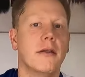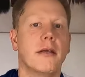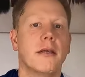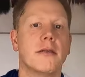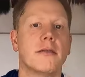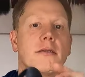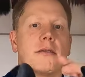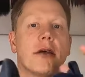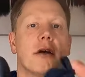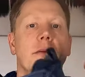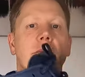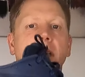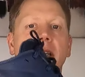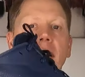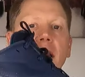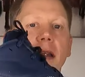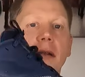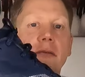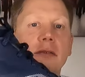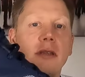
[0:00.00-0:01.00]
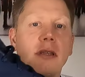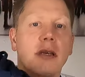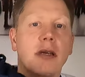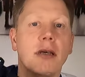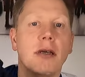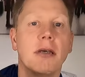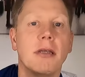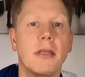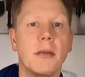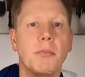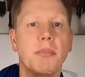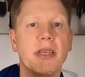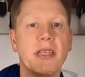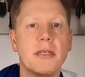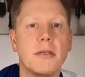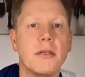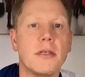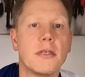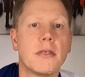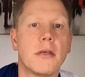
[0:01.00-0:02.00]
it's time to get down to the
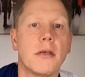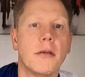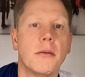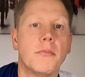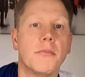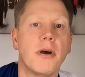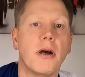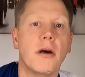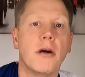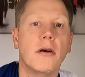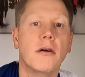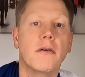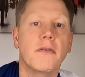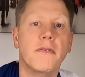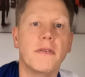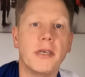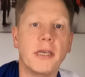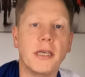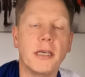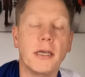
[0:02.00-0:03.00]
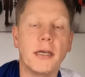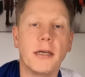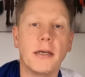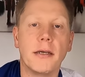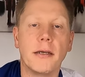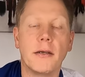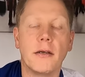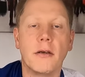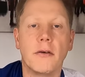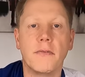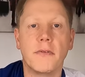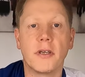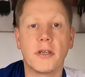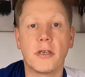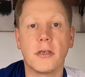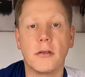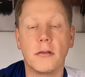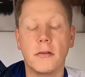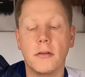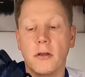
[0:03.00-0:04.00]
business part of
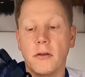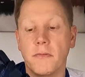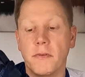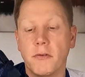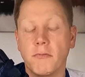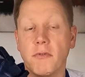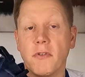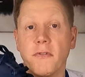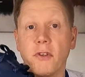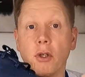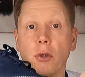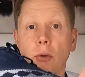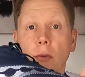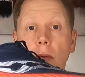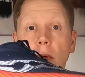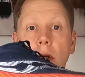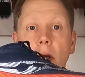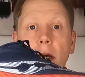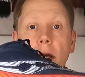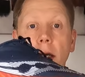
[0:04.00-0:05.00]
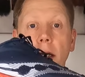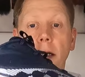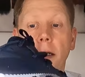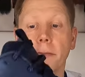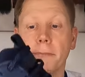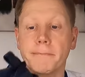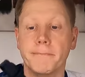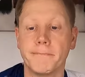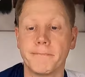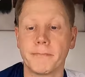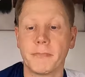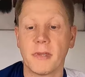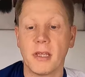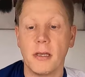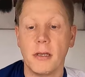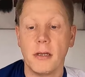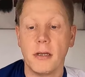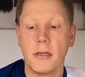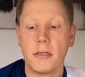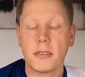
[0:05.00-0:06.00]
the review.
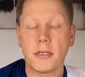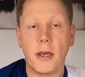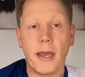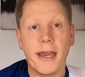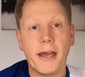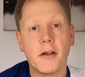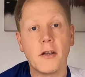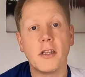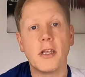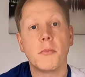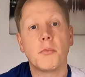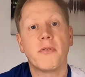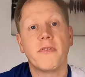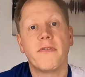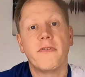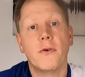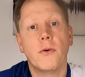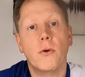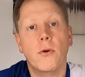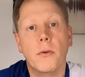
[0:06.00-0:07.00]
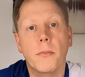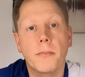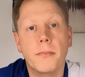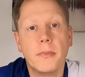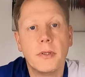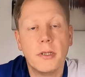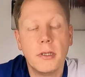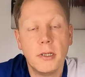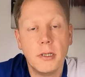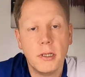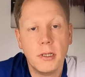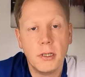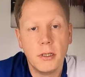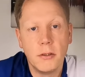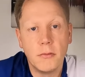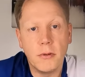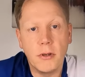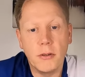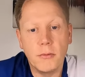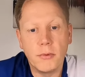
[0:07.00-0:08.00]
So how did it perform?
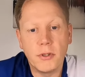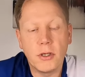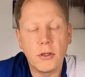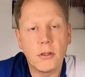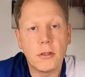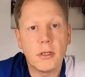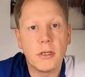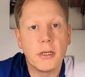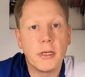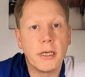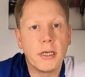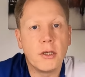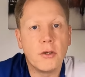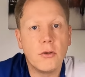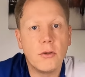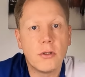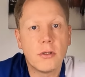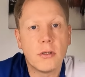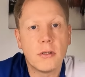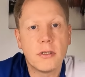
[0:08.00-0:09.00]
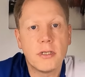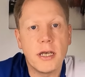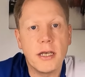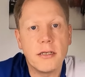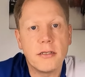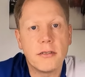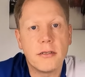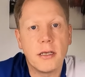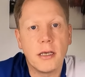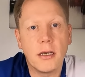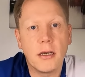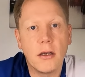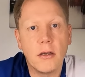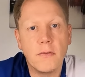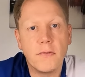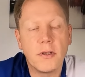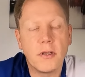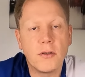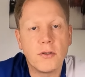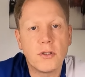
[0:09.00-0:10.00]
Well, we got a good testing
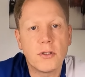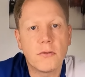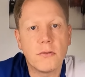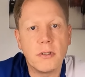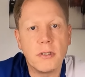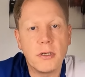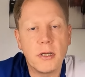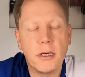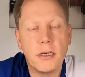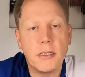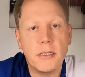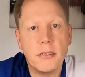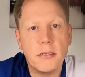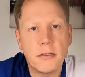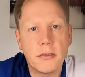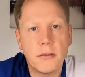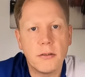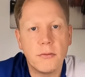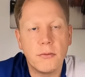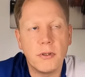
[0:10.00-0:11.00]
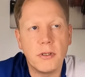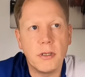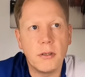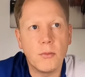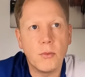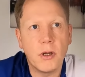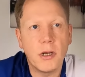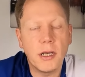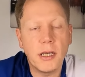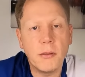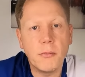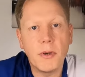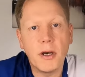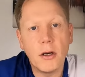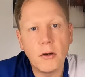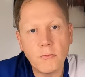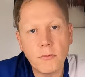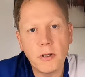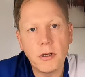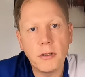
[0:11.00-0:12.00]
over those 3 days. We did one
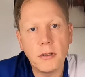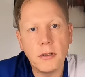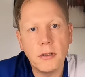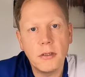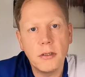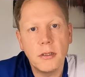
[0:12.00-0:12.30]
8-mile run,